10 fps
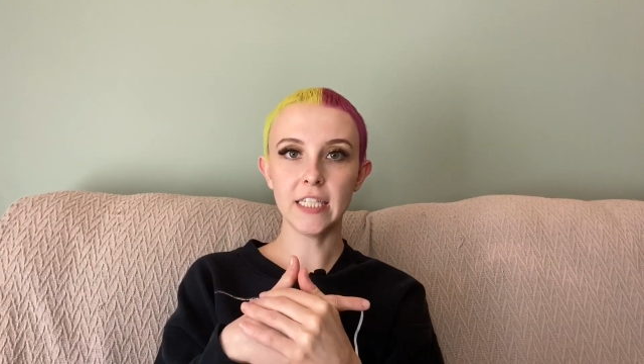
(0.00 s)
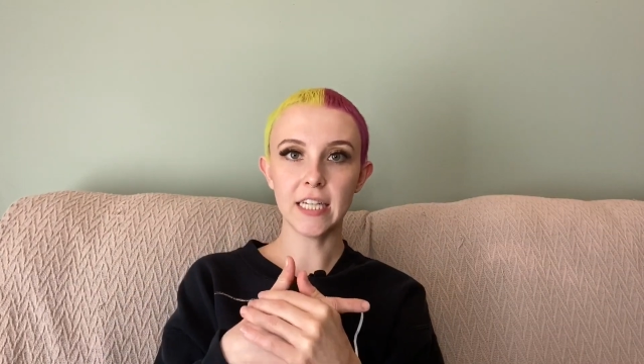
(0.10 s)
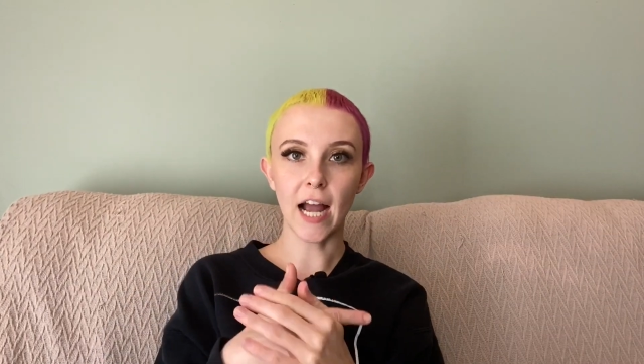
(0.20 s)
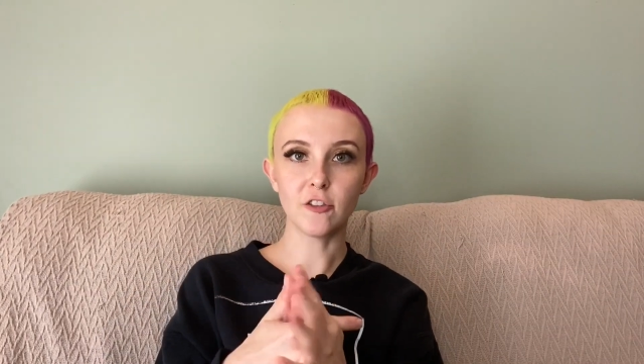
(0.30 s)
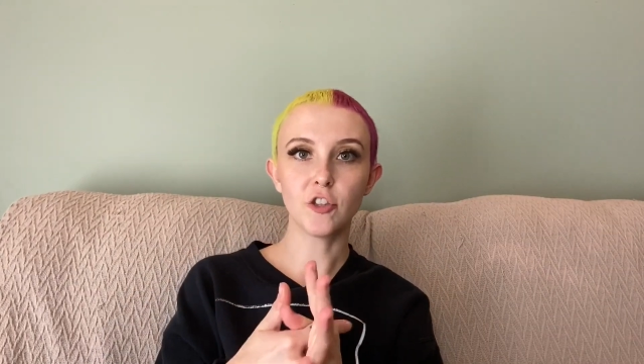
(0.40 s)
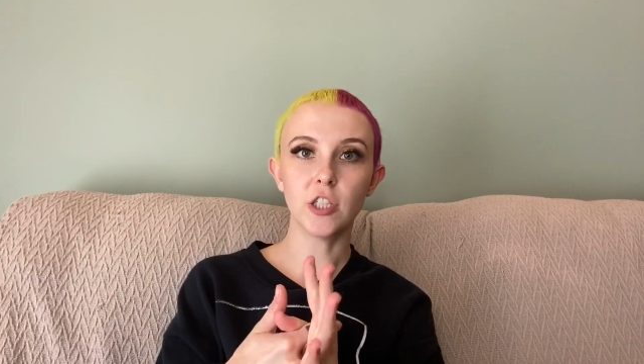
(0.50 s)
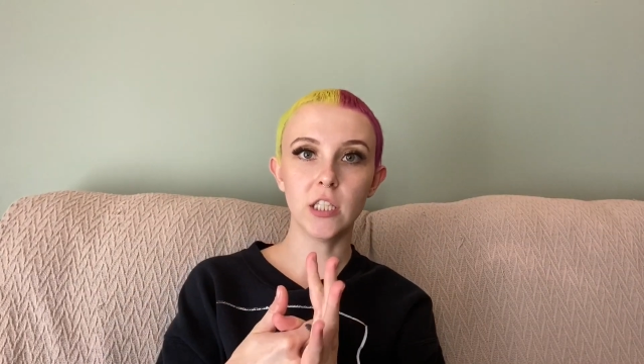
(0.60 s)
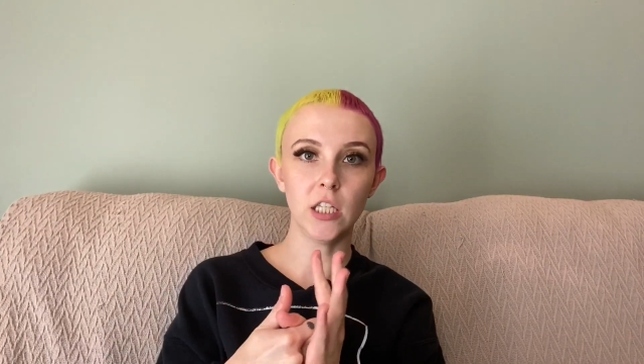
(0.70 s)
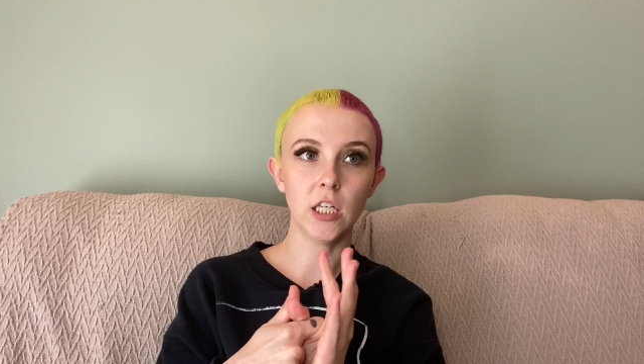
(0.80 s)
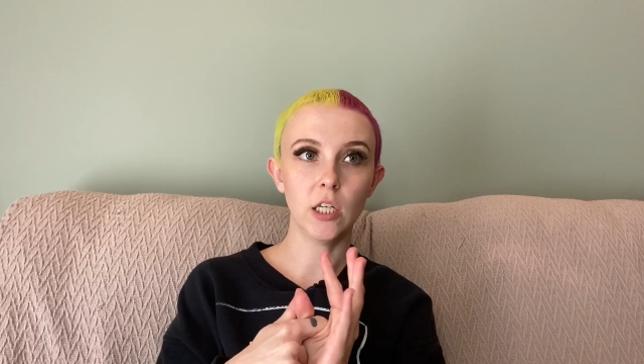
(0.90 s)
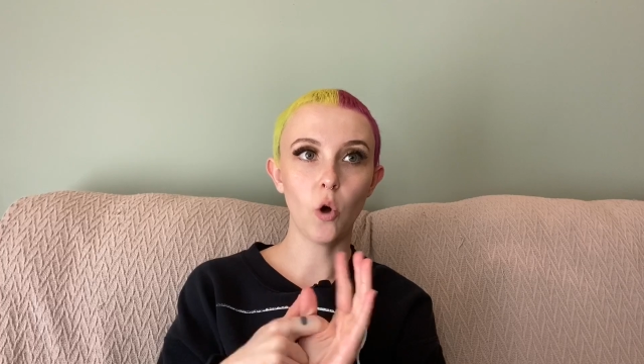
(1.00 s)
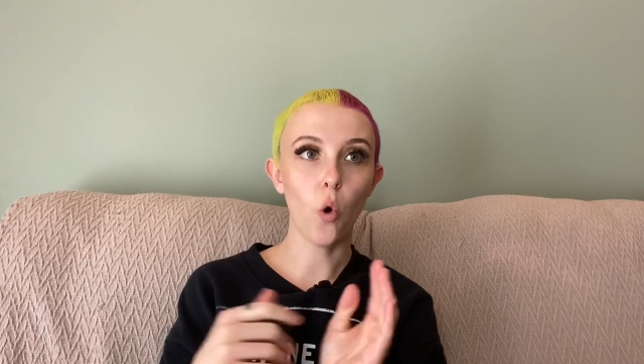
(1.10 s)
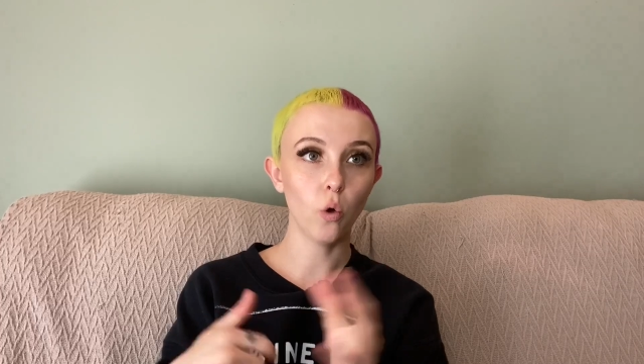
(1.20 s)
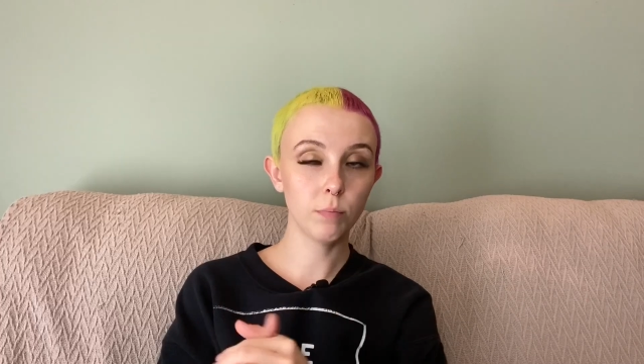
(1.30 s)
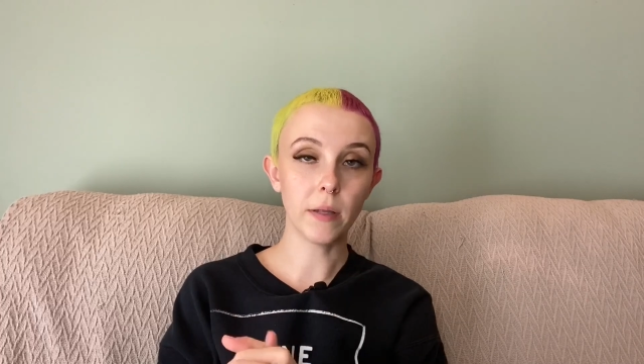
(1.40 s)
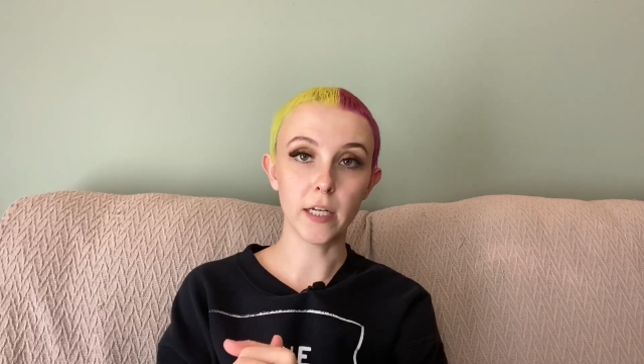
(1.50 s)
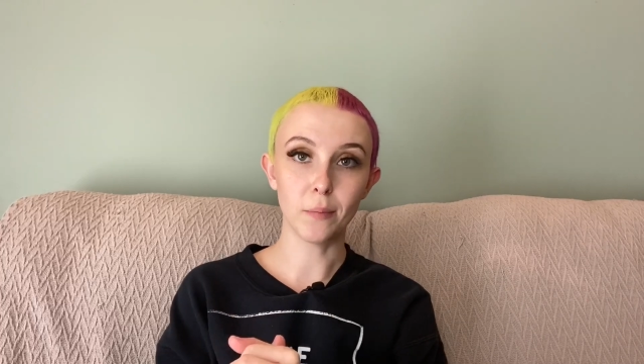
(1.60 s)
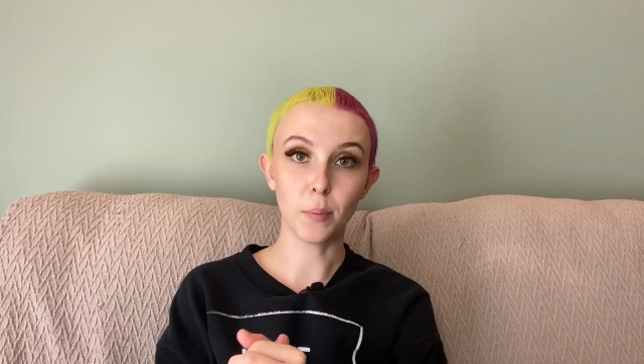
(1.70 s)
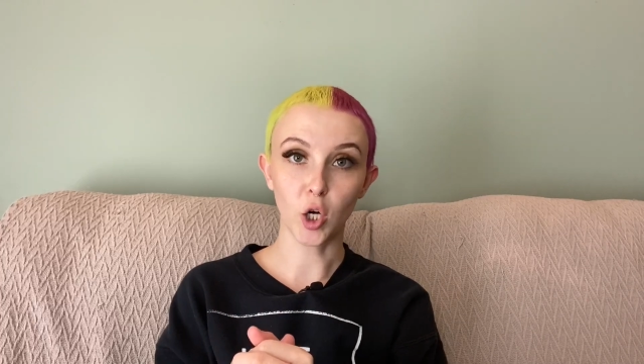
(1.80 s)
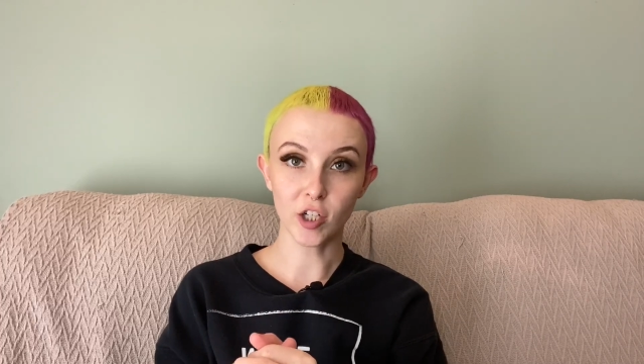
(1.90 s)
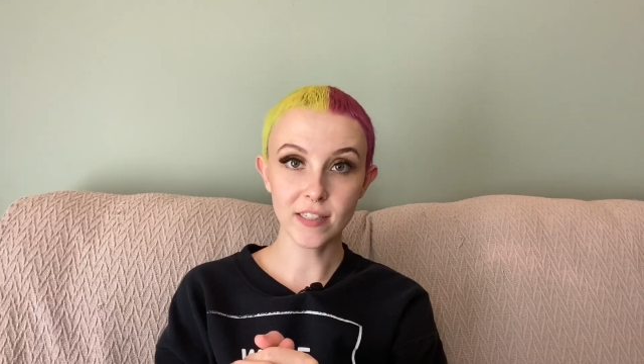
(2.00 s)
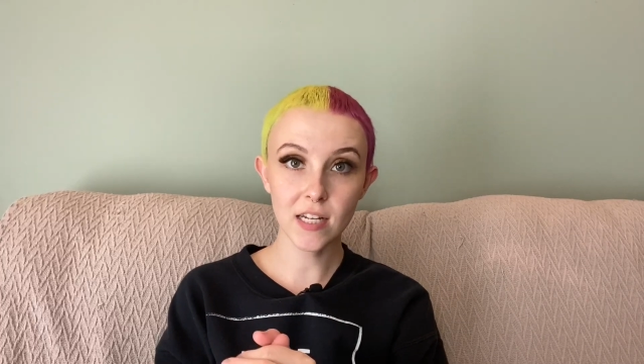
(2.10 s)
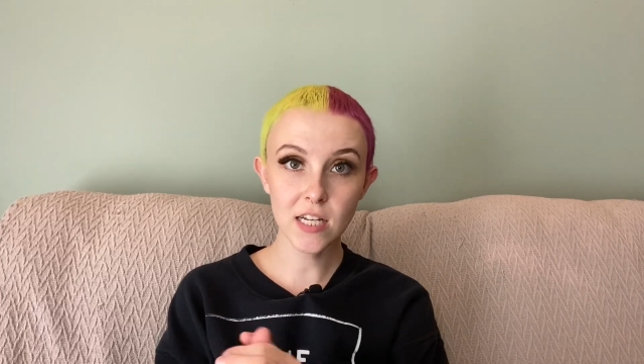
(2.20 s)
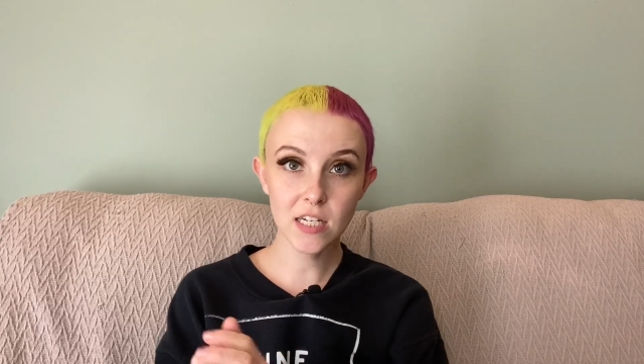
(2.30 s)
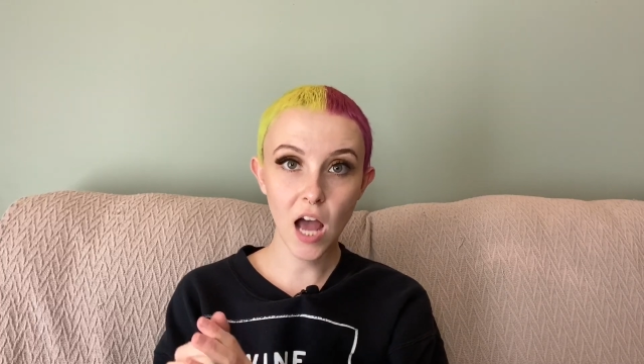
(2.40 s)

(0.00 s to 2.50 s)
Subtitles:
naturally cold-blooded person.